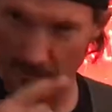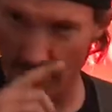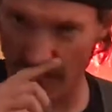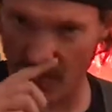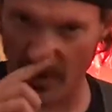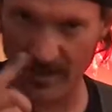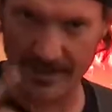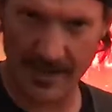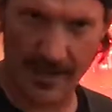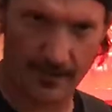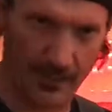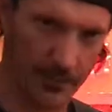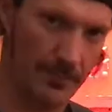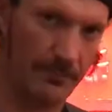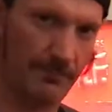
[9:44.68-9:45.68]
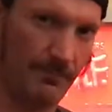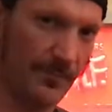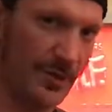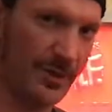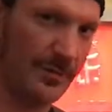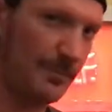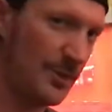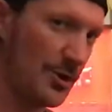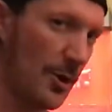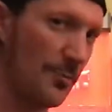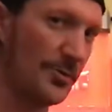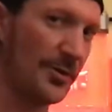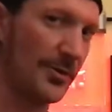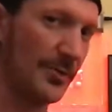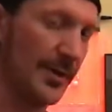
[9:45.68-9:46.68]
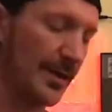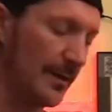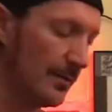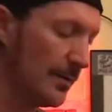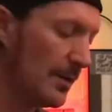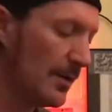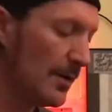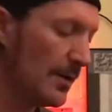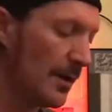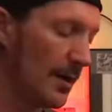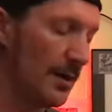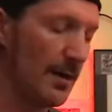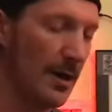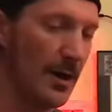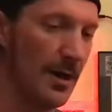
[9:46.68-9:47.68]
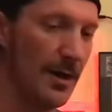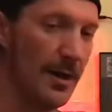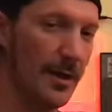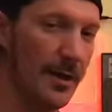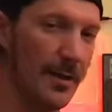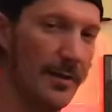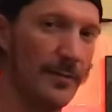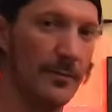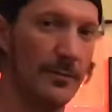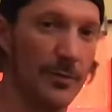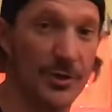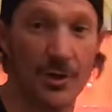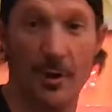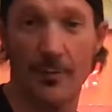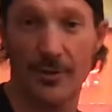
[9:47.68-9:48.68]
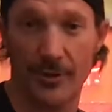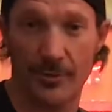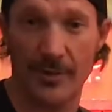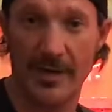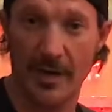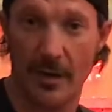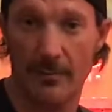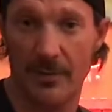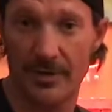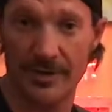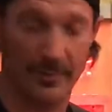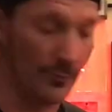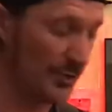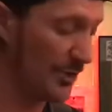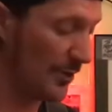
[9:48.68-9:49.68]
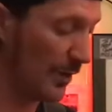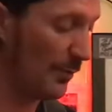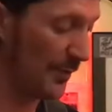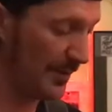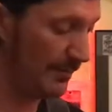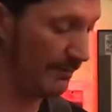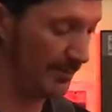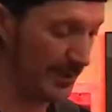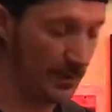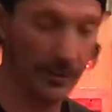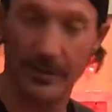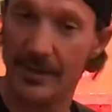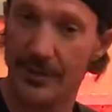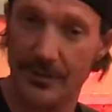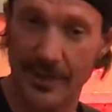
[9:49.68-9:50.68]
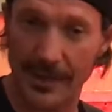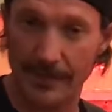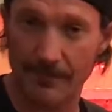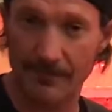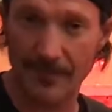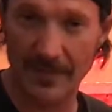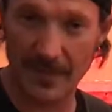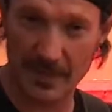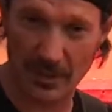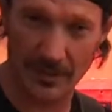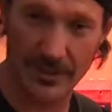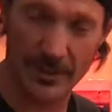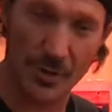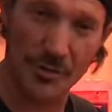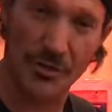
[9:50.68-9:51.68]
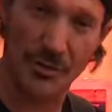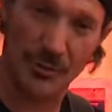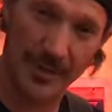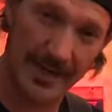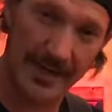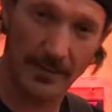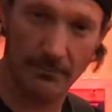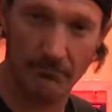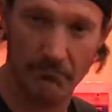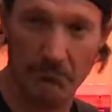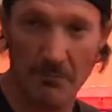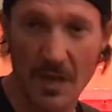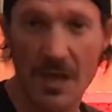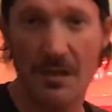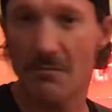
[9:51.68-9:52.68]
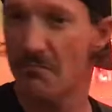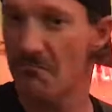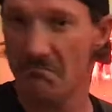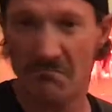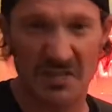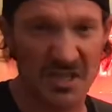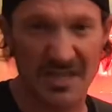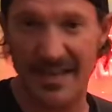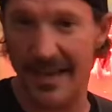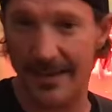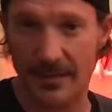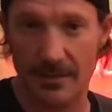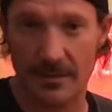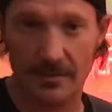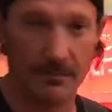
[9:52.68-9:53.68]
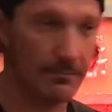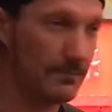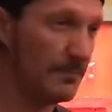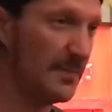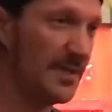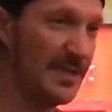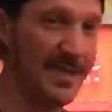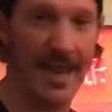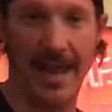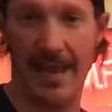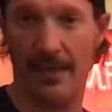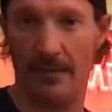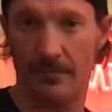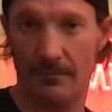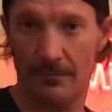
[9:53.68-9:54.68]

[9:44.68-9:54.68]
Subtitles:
For example, just start with 3. We'll start with 3 numbers, and we'll start with literally 3. So let's go 3, 6, 10.